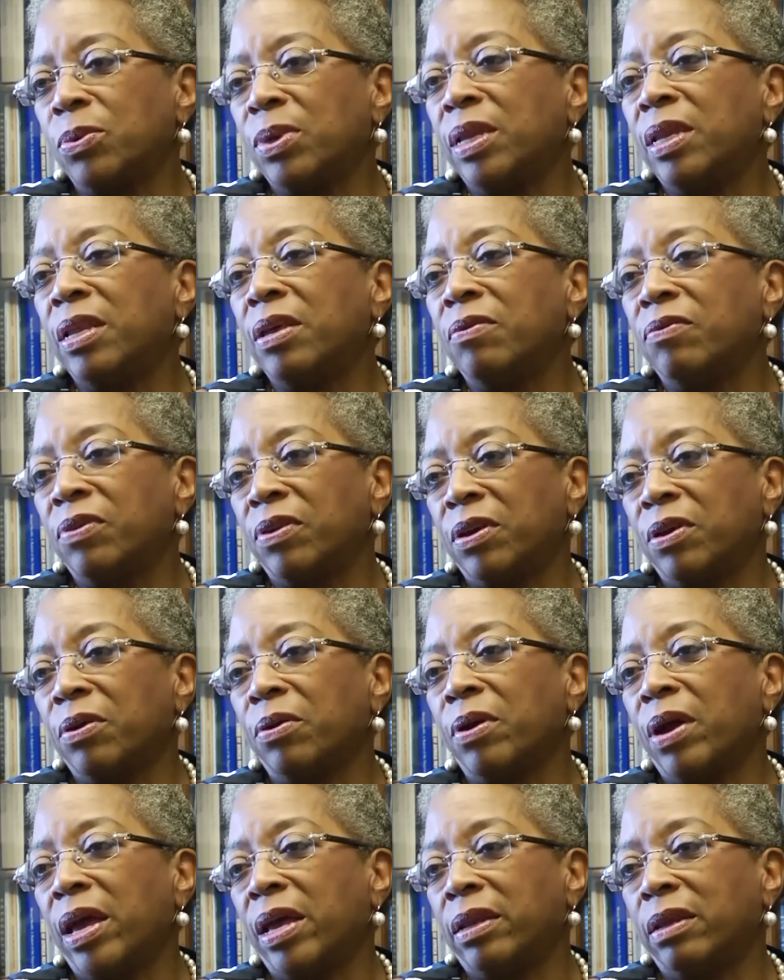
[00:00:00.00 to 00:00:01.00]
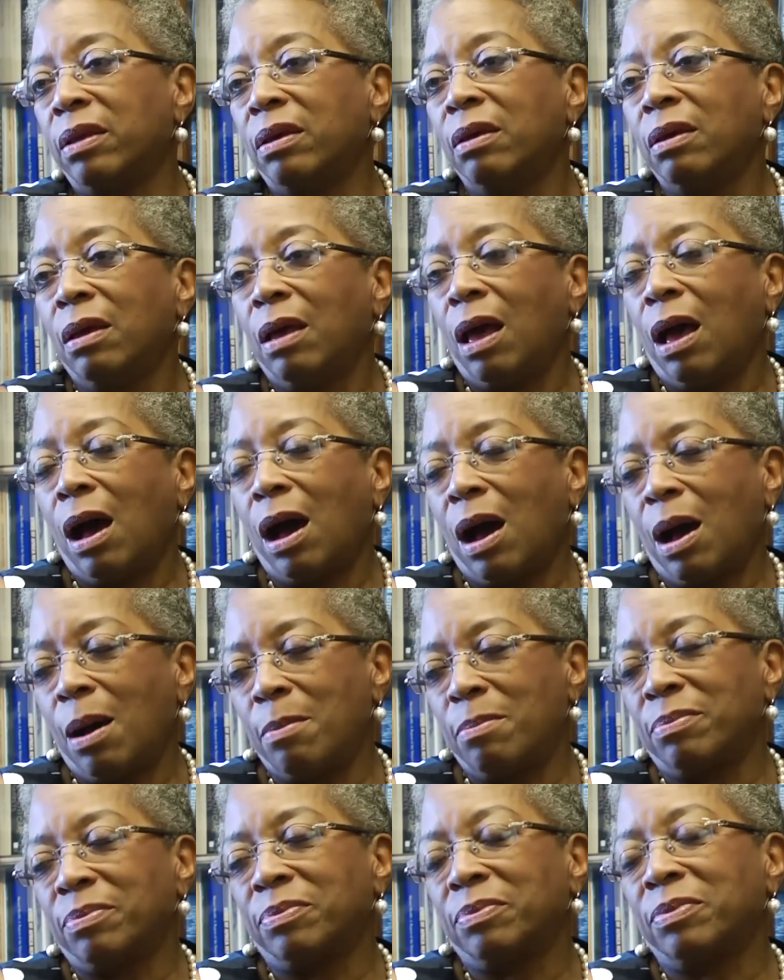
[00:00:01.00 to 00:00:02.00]
we live here and
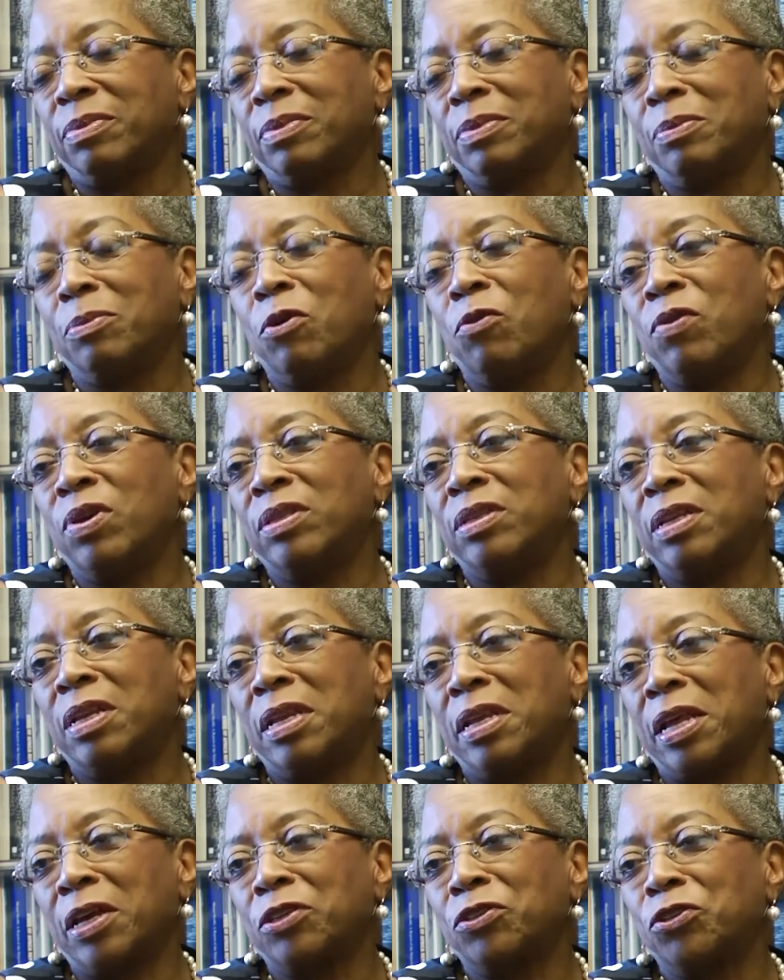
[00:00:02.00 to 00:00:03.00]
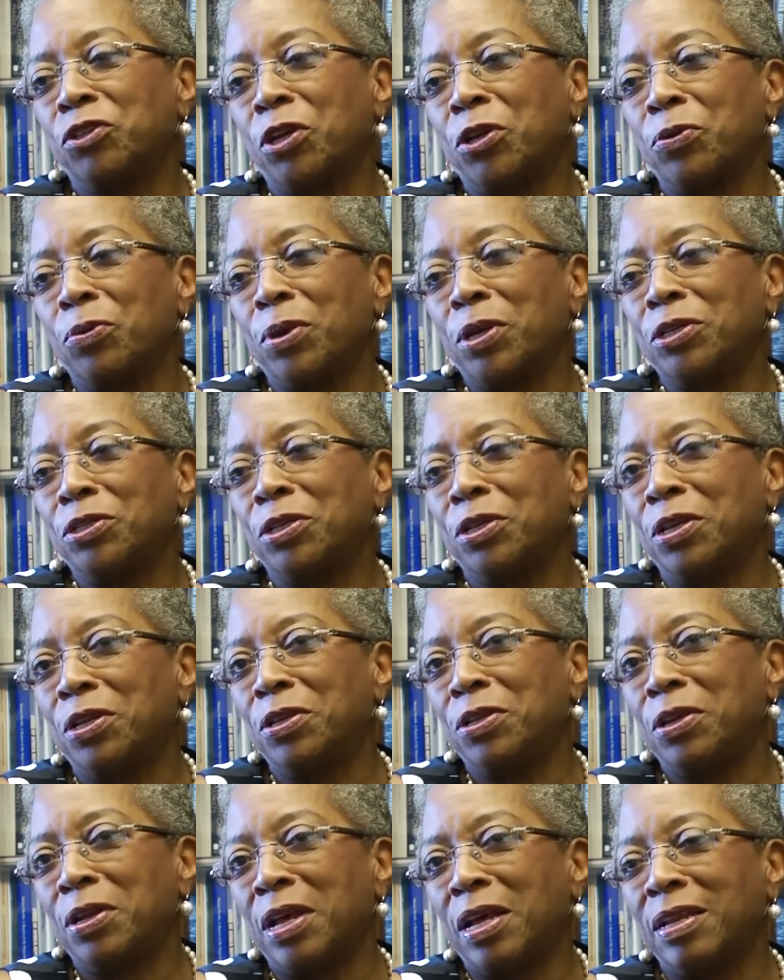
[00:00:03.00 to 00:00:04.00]
move into the next generation in the
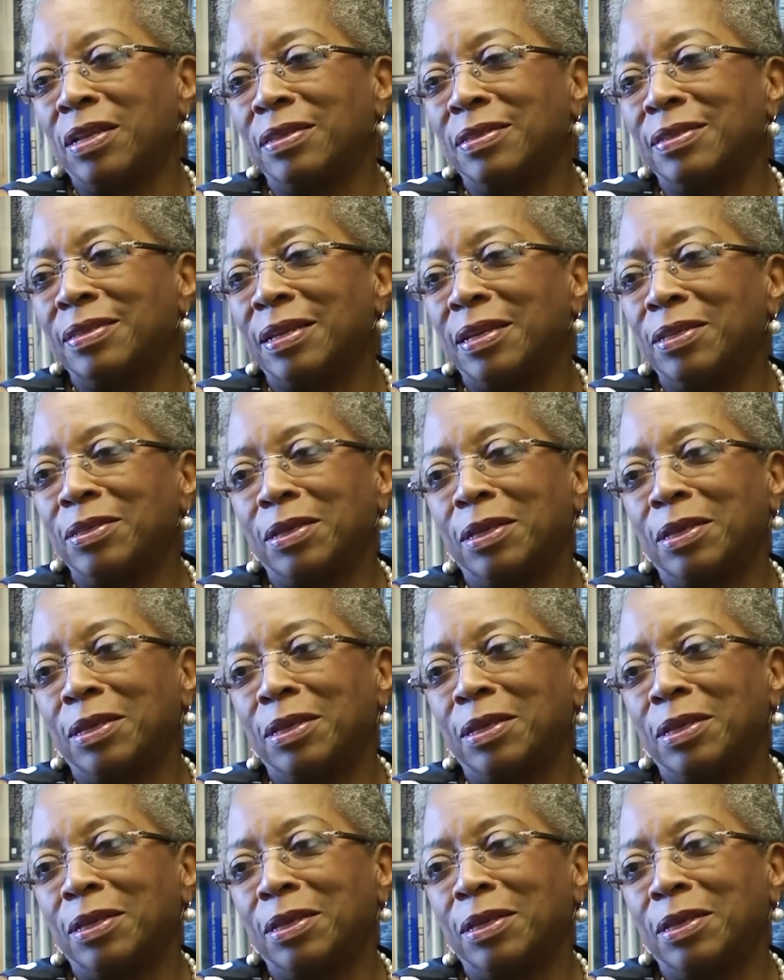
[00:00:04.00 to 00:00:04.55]
United States.